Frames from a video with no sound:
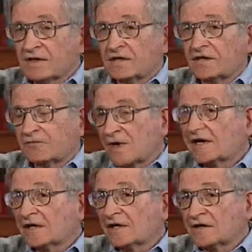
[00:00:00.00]

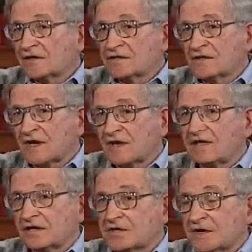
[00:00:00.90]
recognizes that
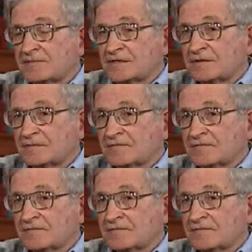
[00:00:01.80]
and accepts it.